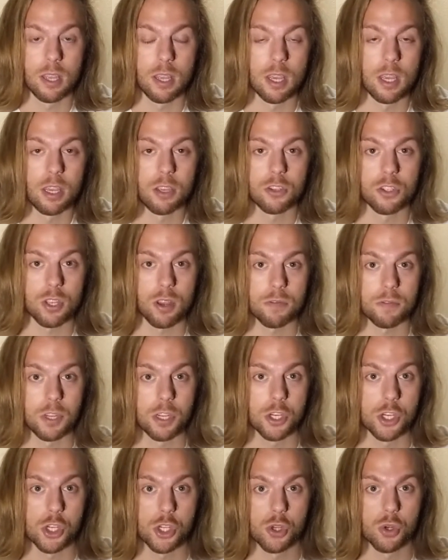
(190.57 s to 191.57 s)
a soft
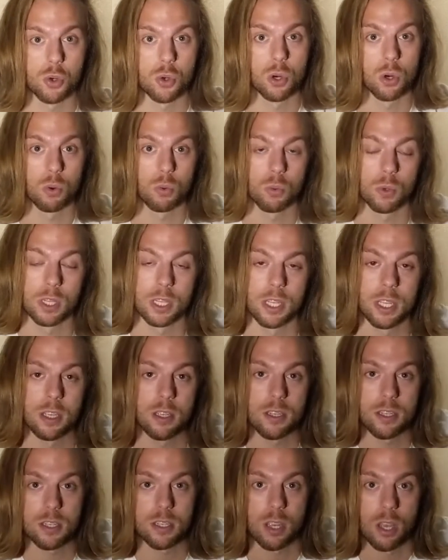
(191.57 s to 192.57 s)
tissue
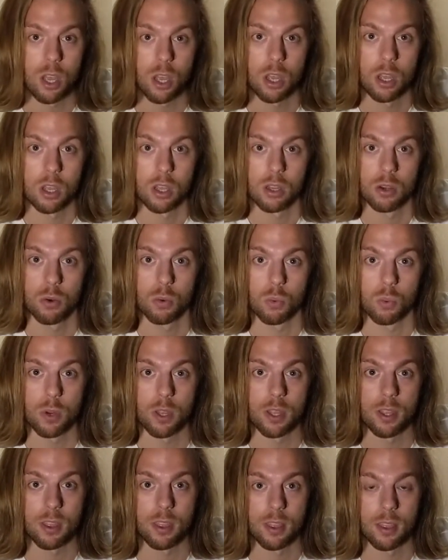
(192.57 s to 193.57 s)
release
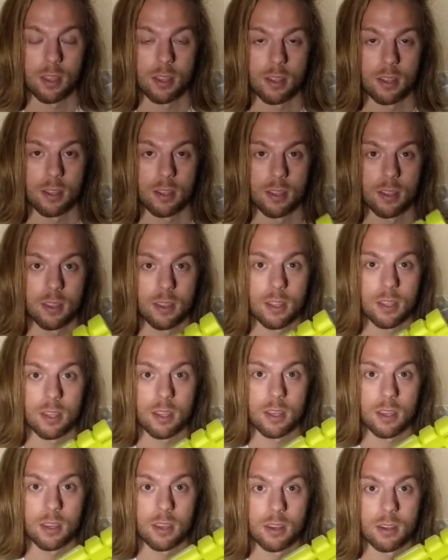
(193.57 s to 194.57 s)
with
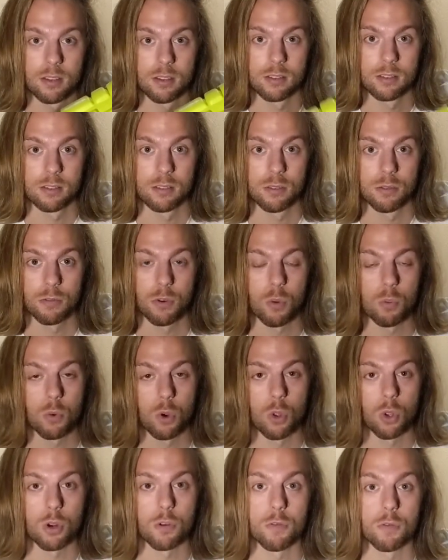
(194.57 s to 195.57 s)
the
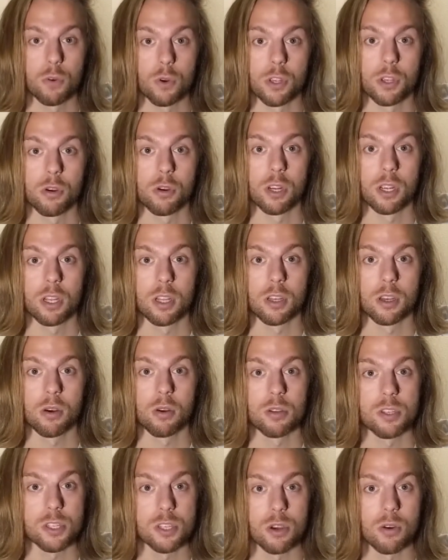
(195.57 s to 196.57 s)
foam roller for your
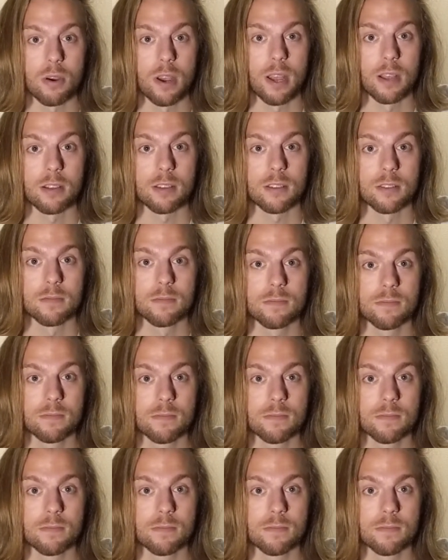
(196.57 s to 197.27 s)
iliopsoas.